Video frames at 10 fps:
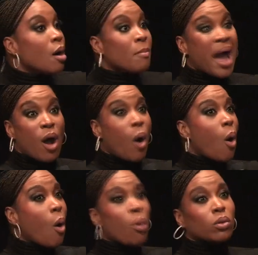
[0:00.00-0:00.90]
my
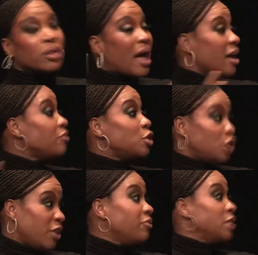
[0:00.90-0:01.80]
whole life
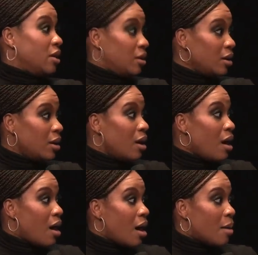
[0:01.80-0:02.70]
shifted
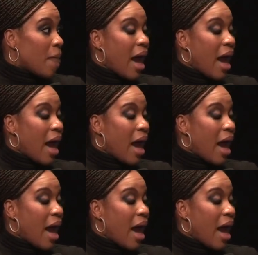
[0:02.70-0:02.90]
um,